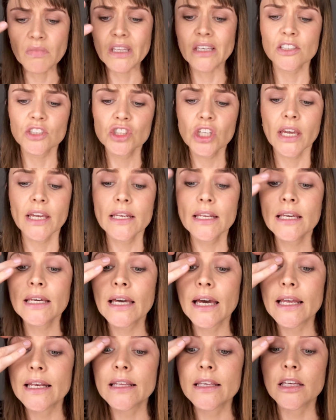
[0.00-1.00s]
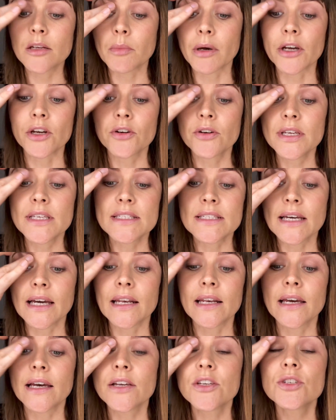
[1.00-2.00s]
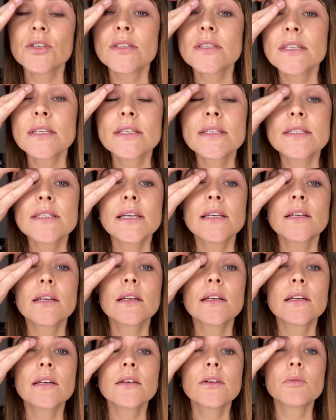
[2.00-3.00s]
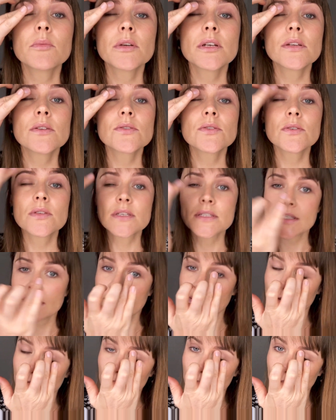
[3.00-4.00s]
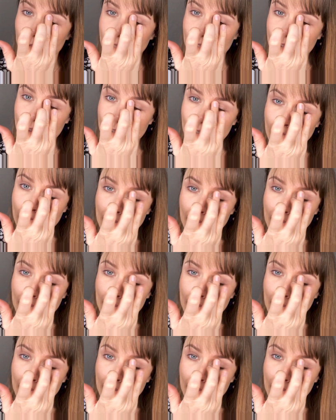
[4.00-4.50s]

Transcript: shading color and my crease color, just extend it a little bit into this inner corner.